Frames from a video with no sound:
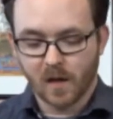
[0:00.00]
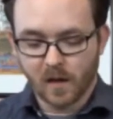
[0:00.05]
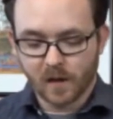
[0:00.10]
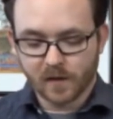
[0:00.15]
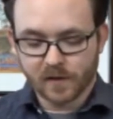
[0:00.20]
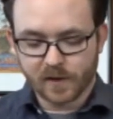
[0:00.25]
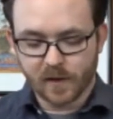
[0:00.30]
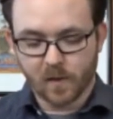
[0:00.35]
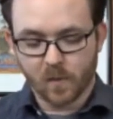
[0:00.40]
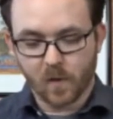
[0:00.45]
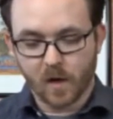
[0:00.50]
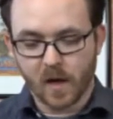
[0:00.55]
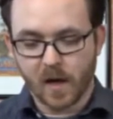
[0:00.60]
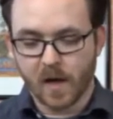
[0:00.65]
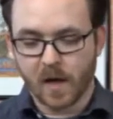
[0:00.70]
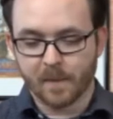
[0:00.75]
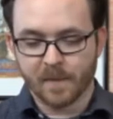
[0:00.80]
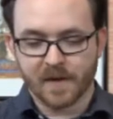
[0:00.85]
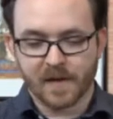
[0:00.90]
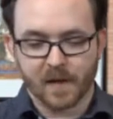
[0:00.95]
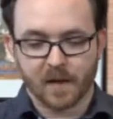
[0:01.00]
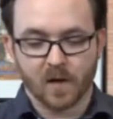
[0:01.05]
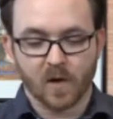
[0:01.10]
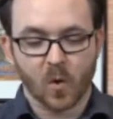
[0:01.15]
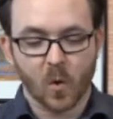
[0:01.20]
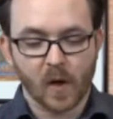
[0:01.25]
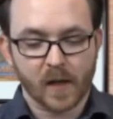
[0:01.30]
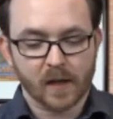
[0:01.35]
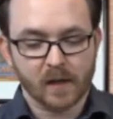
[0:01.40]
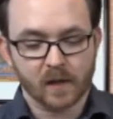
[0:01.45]
So, I'm going to take a
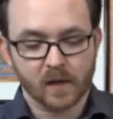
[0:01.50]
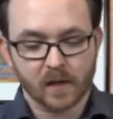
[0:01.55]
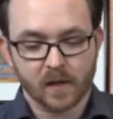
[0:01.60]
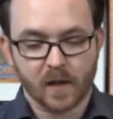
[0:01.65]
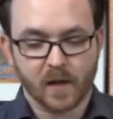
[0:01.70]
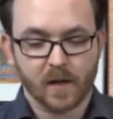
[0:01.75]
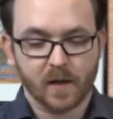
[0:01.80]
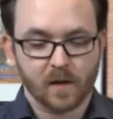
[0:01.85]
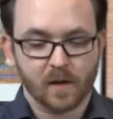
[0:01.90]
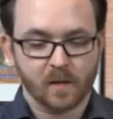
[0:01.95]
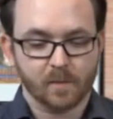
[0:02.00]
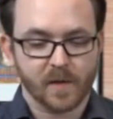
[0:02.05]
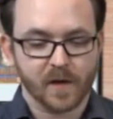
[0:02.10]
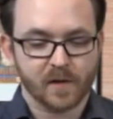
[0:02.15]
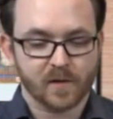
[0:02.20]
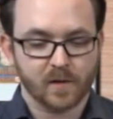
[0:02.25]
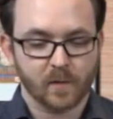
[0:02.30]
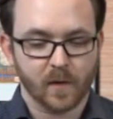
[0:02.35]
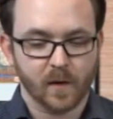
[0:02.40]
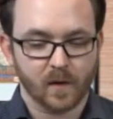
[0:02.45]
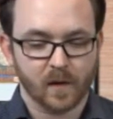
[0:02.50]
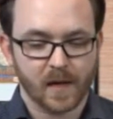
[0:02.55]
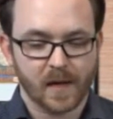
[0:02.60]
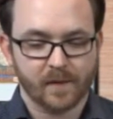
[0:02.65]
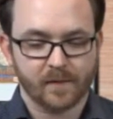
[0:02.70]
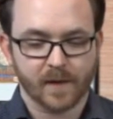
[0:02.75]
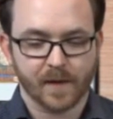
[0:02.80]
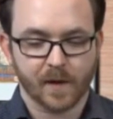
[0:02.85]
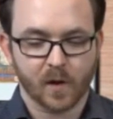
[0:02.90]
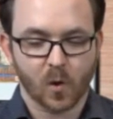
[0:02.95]
quick look here and make sure we don't
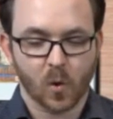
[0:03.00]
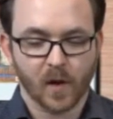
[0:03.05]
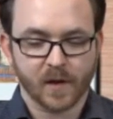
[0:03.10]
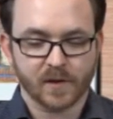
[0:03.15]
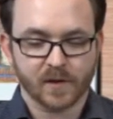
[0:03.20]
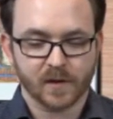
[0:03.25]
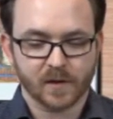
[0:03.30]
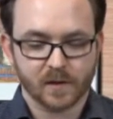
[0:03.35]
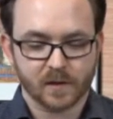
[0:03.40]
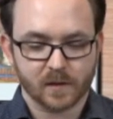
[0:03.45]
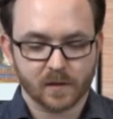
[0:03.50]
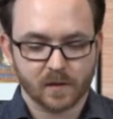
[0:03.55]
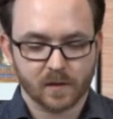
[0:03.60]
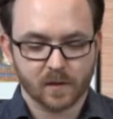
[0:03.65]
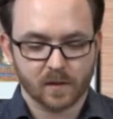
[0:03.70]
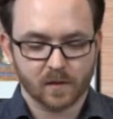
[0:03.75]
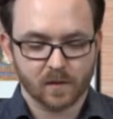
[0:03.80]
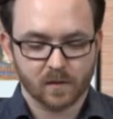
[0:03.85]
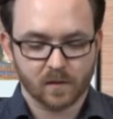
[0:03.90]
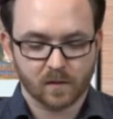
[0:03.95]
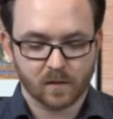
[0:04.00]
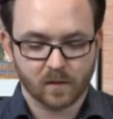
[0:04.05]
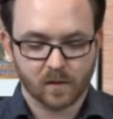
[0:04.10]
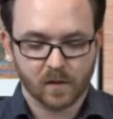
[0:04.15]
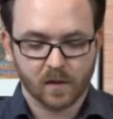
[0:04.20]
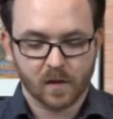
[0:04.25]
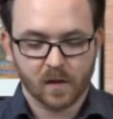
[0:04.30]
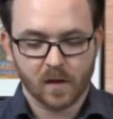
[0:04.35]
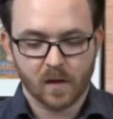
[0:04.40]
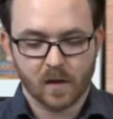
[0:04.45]
have any questions.
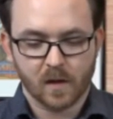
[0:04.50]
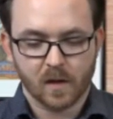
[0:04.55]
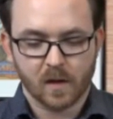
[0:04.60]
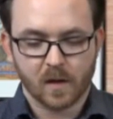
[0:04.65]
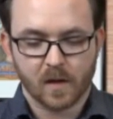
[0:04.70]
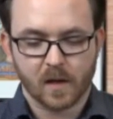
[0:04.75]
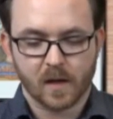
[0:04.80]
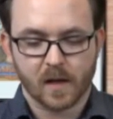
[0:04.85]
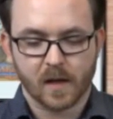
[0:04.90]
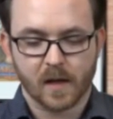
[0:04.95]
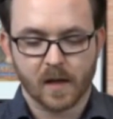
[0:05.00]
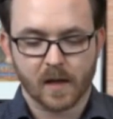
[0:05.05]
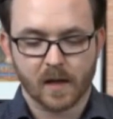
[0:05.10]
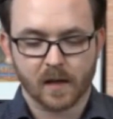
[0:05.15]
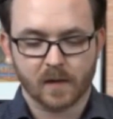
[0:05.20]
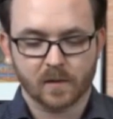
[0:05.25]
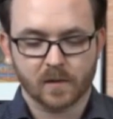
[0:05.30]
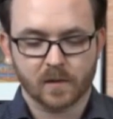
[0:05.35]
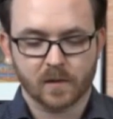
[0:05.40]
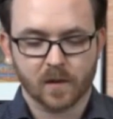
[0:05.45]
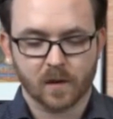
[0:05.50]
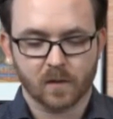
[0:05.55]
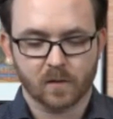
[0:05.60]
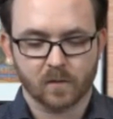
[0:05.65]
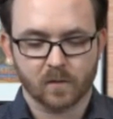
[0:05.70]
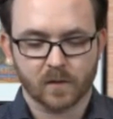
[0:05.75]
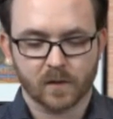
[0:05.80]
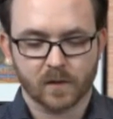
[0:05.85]
I don't